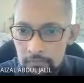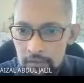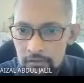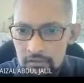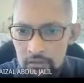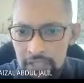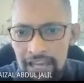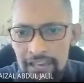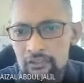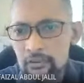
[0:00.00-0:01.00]
So there has
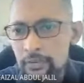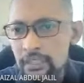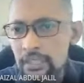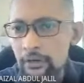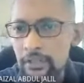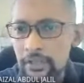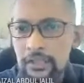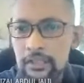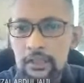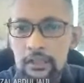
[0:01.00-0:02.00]
to be there, okay?
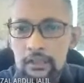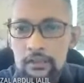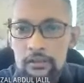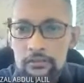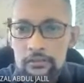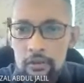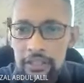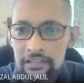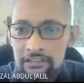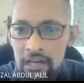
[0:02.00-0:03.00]
So
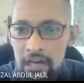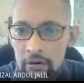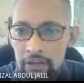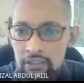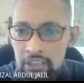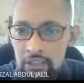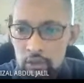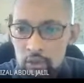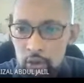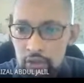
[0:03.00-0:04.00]
that's how actually you're
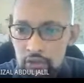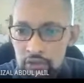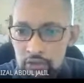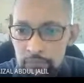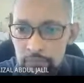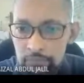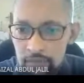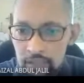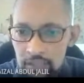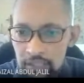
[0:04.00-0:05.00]
going to
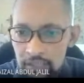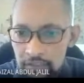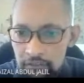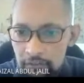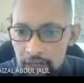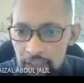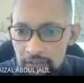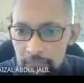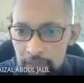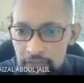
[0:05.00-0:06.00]

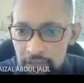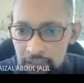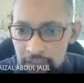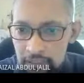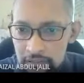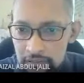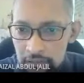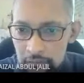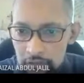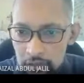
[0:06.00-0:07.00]
develop basically
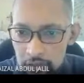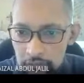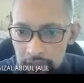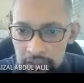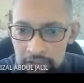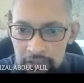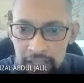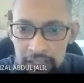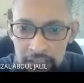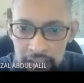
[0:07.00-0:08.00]
some sort of
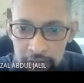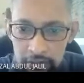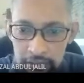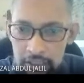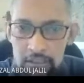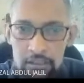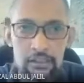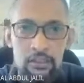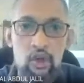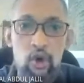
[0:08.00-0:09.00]
understanding there, okay,
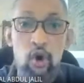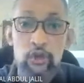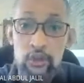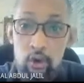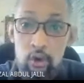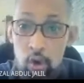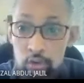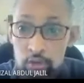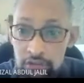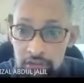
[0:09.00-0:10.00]
on your own
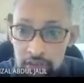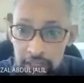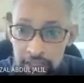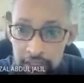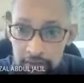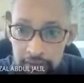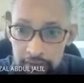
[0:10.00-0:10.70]
design there, right?